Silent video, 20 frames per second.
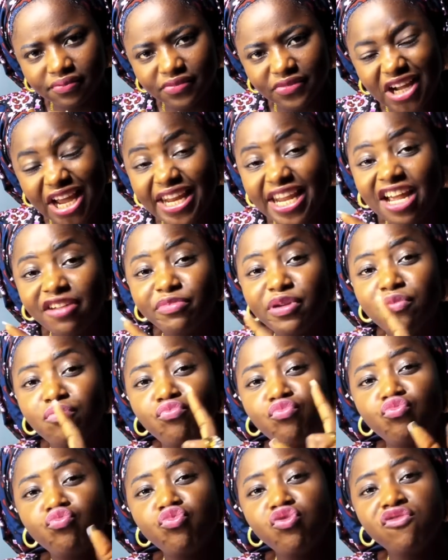They have been
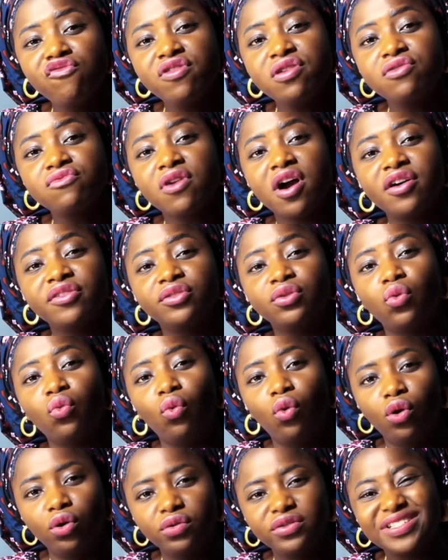moving around the
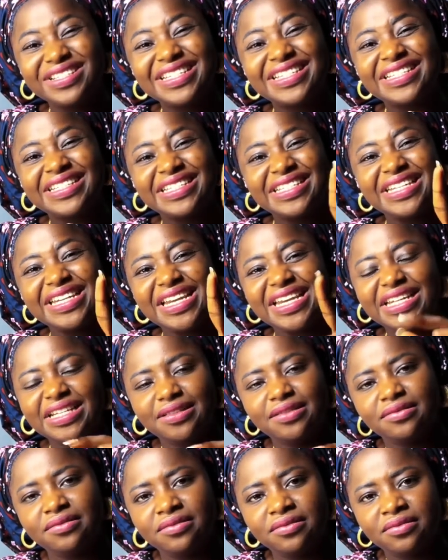world, stealing,
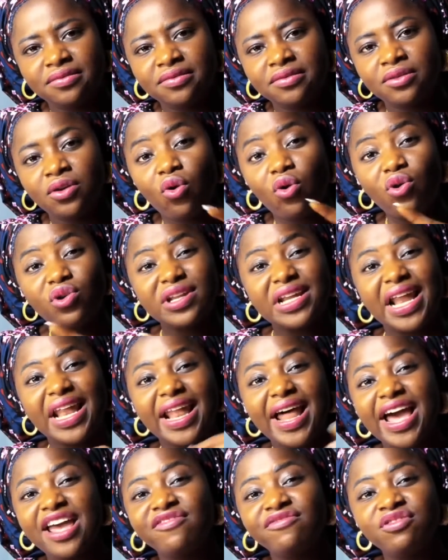
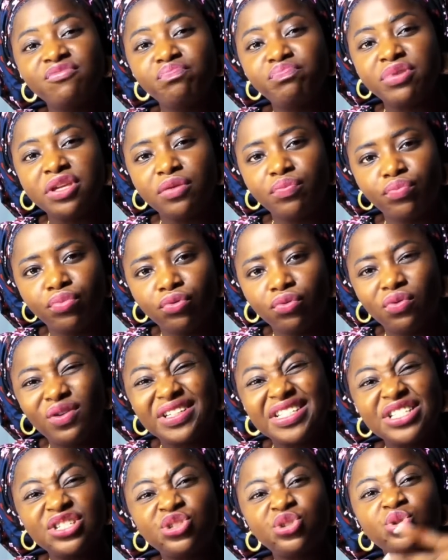unaliving people,
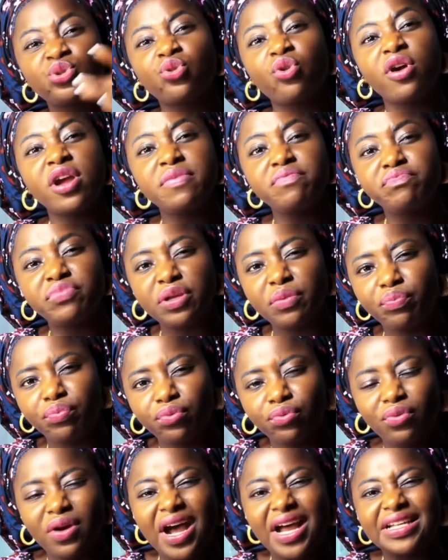destroying
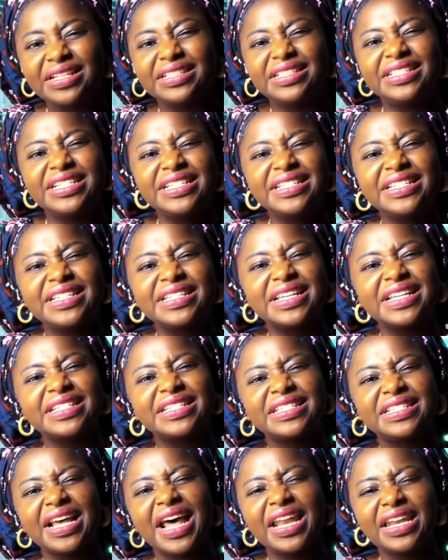people. And this is
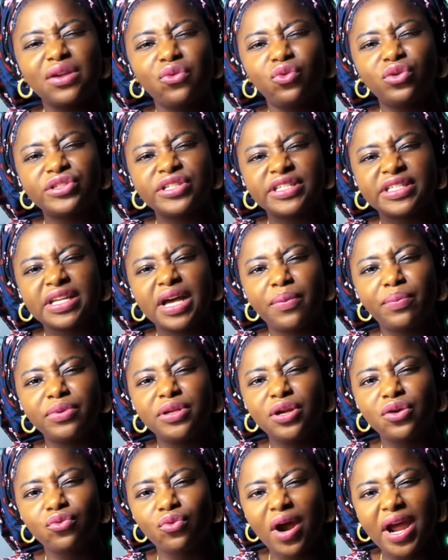exactly what is
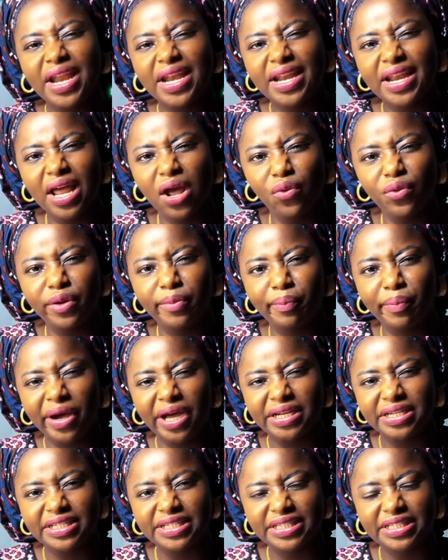happening right now in
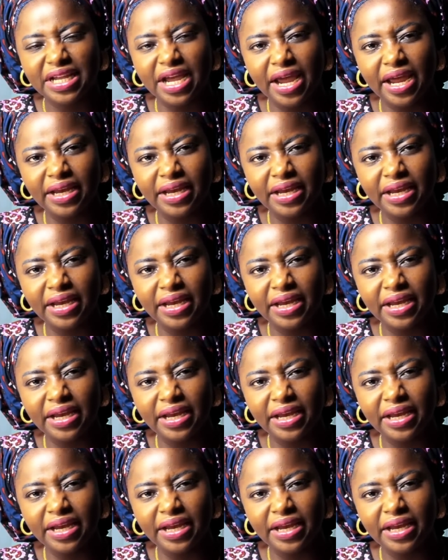Palestine.